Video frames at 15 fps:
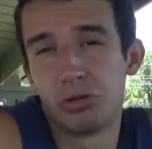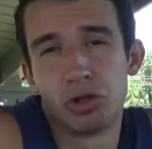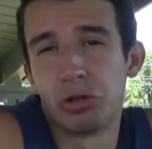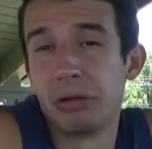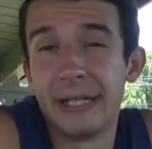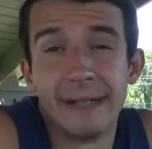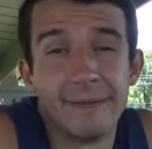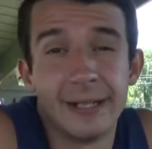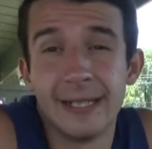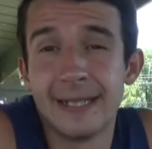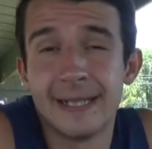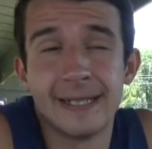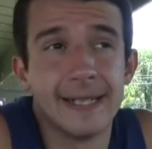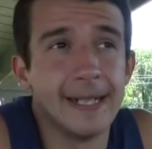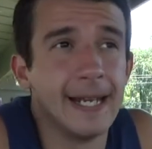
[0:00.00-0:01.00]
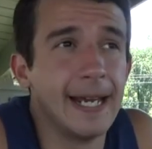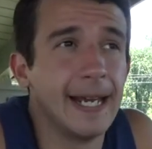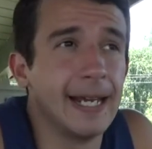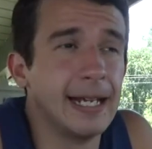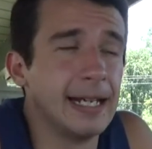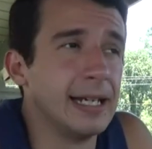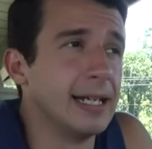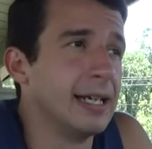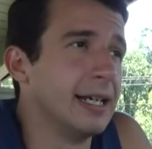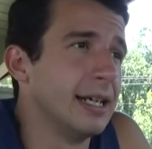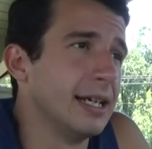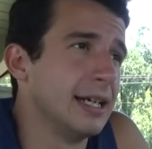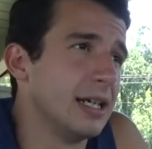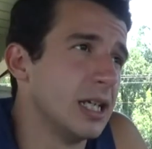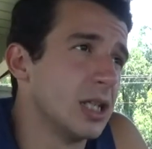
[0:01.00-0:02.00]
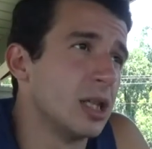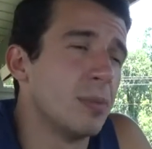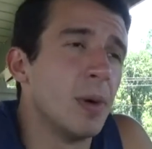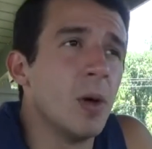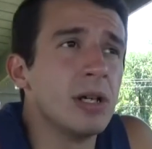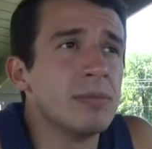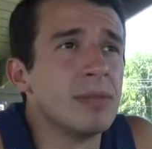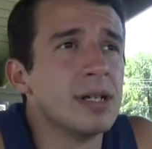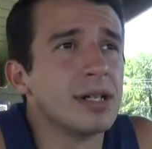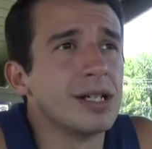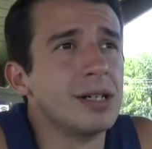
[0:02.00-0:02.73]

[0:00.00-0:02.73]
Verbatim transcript: grievance today is the Pokemon